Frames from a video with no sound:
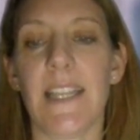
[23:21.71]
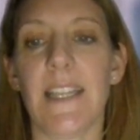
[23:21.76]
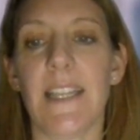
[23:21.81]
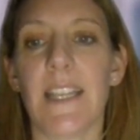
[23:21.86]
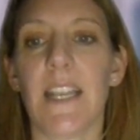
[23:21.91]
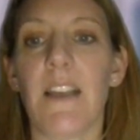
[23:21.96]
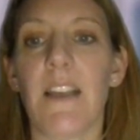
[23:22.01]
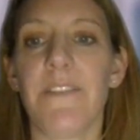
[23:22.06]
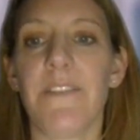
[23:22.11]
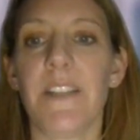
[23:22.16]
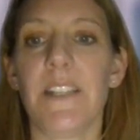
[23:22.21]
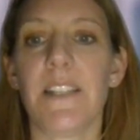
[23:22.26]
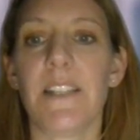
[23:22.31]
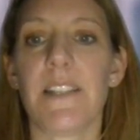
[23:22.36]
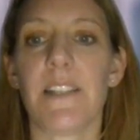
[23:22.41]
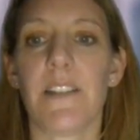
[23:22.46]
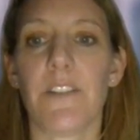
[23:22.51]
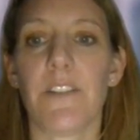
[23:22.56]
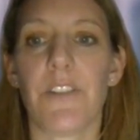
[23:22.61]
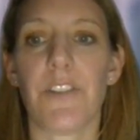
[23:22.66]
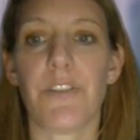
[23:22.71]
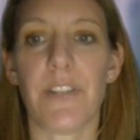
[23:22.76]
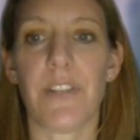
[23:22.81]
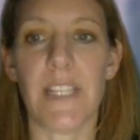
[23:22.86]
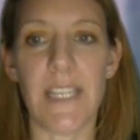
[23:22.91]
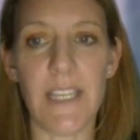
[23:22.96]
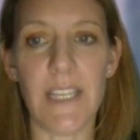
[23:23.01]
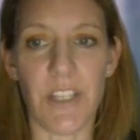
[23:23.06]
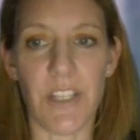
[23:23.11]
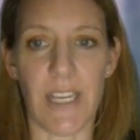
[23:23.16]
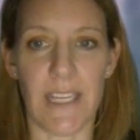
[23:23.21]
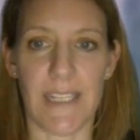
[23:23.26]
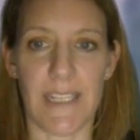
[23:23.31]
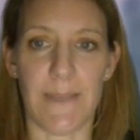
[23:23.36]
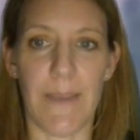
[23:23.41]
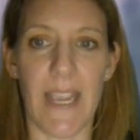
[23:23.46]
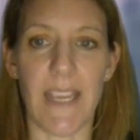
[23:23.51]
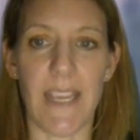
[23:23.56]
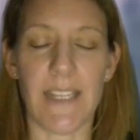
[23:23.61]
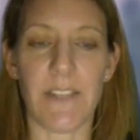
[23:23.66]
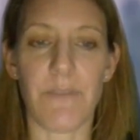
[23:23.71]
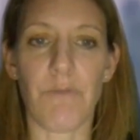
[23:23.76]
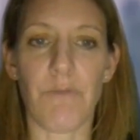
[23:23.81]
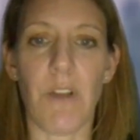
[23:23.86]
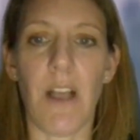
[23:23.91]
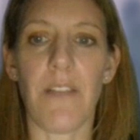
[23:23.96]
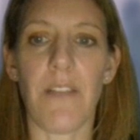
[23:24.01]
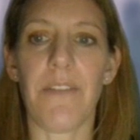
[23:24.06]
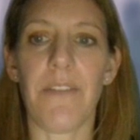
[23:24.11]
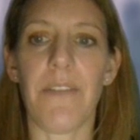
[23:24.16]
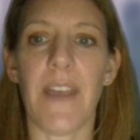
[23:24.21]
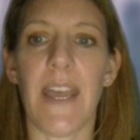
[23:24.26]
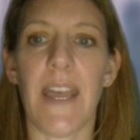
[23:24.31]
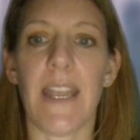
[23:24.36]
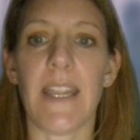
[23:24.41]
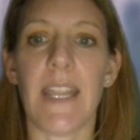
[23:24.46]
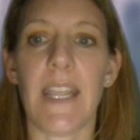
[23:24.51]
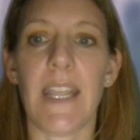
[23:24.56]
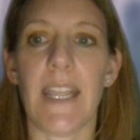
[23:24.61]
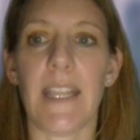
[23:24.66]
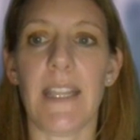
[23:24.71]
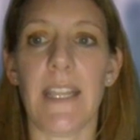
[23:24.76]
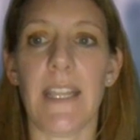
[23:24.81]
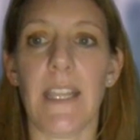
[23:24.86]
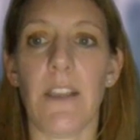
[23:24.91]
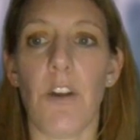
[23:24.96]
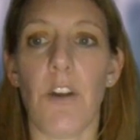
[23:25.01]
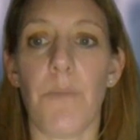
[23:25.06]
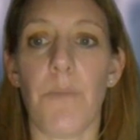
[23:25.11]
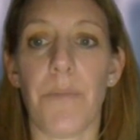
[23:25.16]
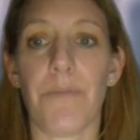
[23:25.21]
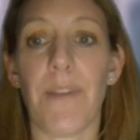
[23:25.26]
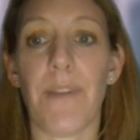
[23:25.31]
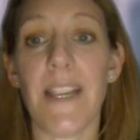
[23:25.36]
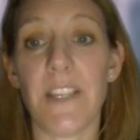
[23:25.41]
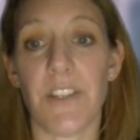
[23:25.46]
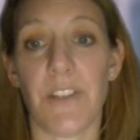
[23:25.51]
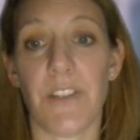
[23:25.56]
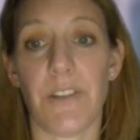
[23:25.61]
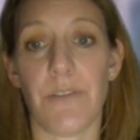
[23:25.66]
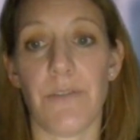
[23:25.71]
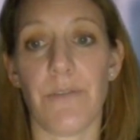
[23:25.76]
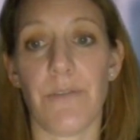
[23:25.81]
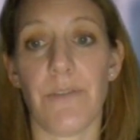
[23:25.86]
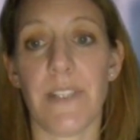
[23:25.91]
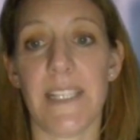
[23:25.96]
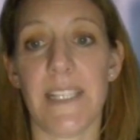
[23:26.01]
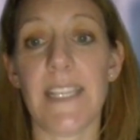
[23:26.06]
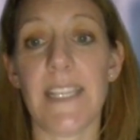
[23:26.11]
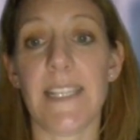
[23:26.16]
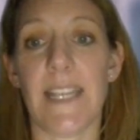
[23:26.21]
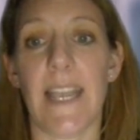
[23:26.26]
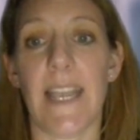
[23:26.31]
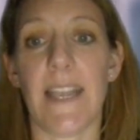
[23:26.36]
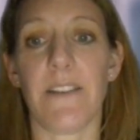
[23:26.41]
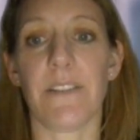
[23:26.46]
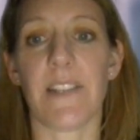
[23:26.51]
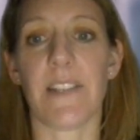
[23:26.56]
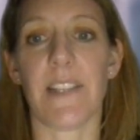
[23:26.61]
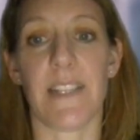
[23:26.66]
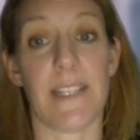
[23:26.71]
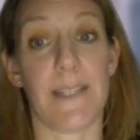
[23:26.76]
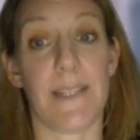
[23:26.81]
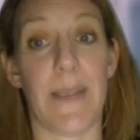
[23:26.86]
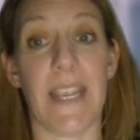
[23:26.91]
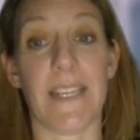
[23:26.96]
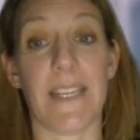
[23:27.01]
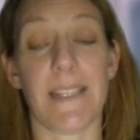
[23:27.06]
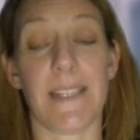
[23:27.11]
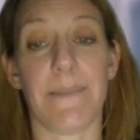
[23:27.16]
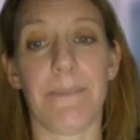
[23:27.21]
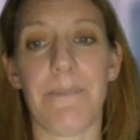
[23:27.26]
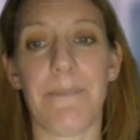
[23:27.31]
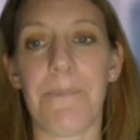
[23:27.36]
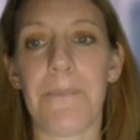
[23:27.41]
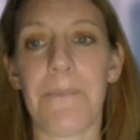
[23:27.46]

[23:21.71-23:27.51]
in the governance strategic space rather than in the operational details space?